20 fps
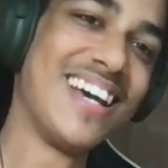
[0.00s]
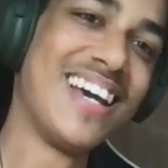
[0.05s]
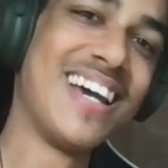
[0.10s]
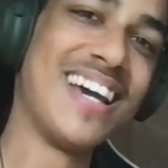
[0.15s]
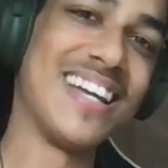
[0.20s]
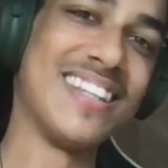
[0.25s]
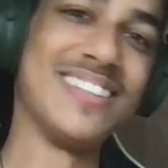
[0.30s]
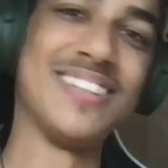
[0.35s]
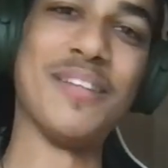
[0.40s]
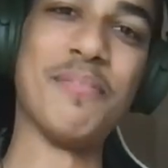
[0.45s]

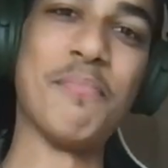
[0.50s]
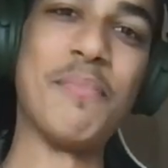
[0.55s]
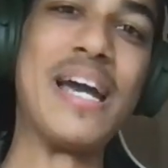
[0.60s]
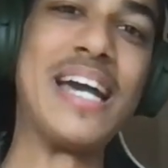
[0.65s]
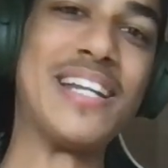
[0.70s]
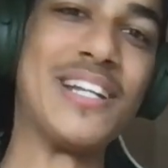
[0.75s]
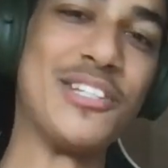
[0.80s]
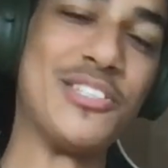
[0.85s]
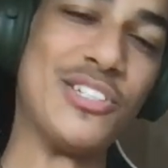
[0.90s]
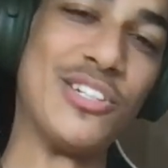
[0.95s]
And then
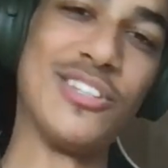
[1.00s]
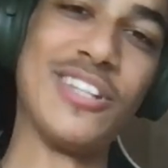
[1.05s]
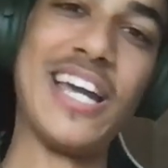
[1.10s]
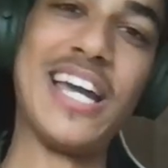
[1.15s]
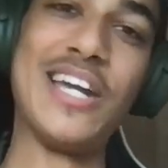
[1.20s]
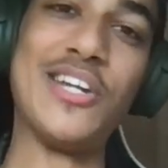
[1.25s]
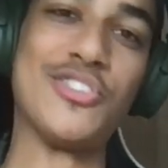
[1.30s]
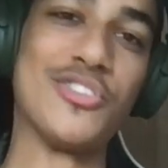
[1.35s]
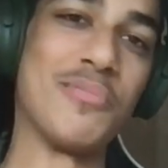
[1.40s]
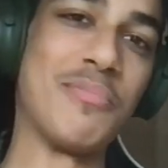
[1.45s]
the
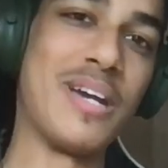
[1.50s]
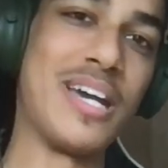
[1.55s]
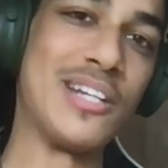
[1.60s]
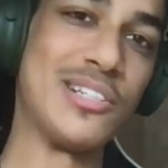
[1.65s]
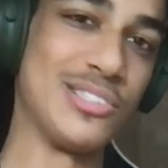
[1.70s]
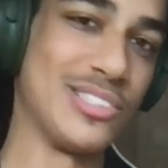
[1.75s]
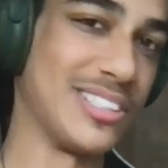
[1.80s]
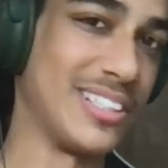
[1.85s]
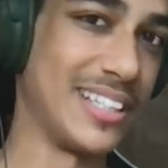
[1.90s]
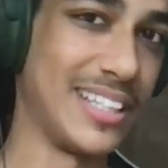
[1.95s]
Asian
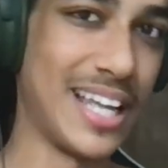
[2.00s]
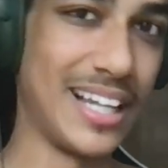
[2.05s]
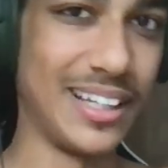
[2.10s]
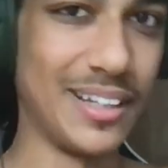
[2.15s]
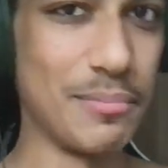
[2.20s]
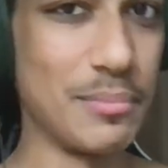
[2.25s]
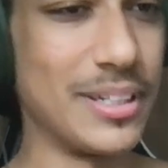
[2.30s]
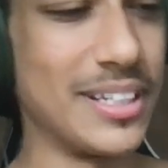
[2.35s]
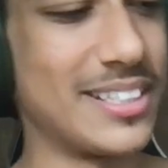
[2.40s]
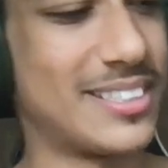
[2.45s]
manager's gonna yell at
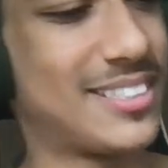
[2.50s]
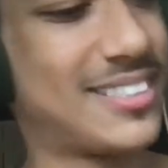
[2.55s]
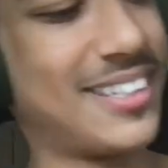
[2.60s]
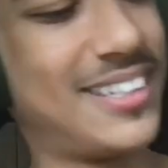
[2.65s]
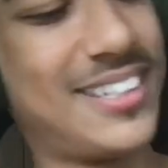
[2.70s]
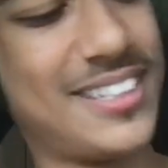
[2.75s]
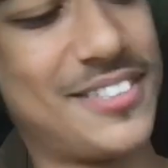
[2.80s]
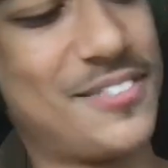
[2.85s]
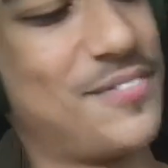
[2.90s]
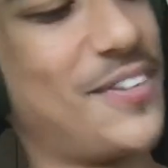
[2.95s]
me.
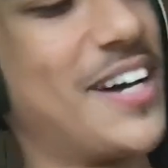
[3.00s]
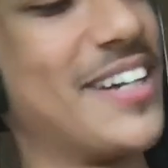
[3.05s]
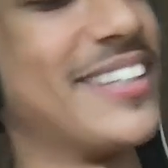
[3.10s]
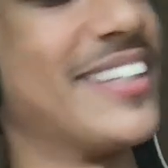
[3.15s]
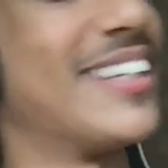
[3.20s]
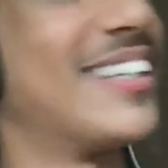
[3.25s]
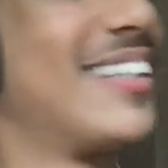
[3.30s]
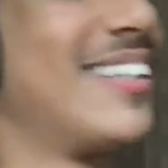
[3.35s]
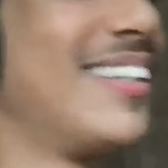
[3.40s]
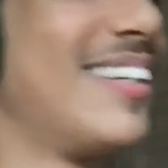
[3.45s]
It's
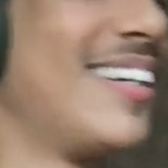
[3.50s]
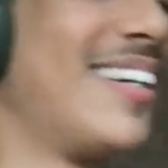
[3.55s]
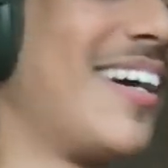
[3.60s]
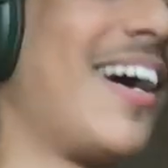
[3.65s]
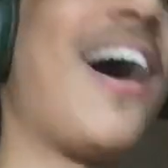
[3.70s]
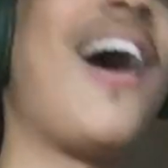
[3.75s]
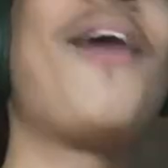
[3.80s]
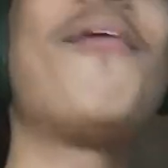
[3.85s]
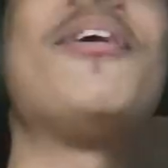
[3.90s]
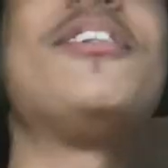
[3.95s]
funny.
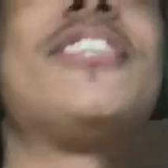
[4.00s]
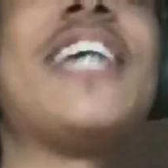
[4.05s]
Always